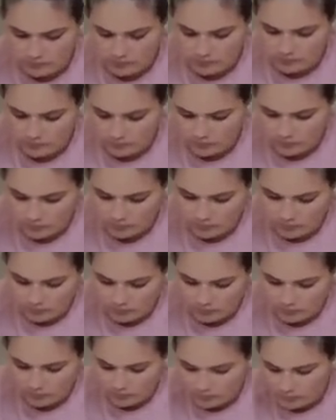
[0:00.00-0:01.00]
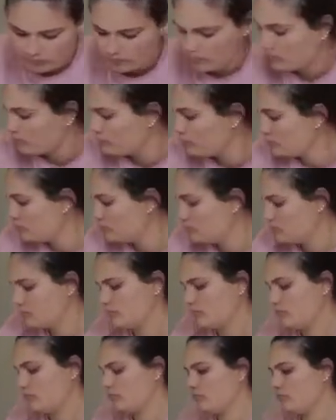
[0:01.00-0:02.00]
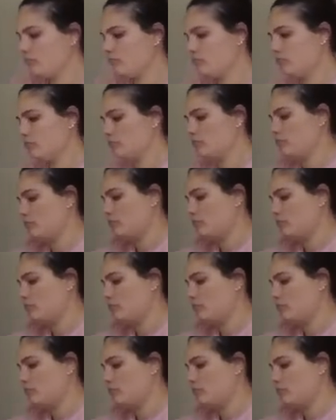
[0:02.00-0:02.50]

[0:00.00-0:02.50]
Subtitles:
(silence)